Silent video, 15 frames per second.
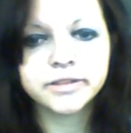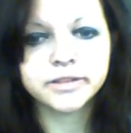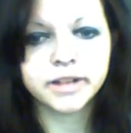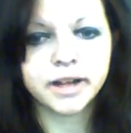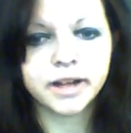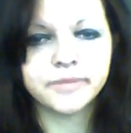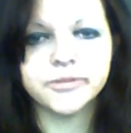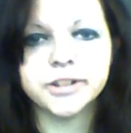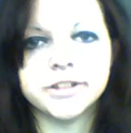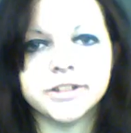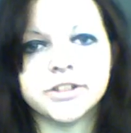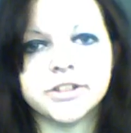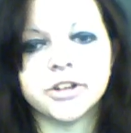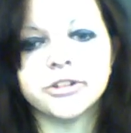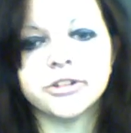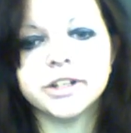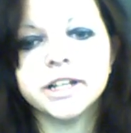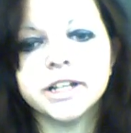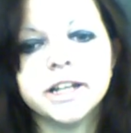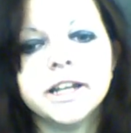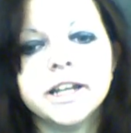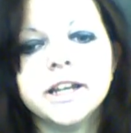I'm really
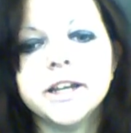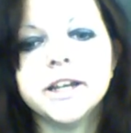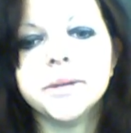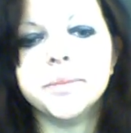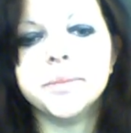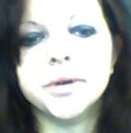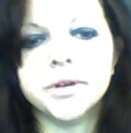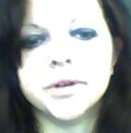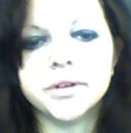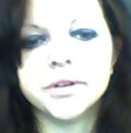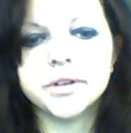sorry. But,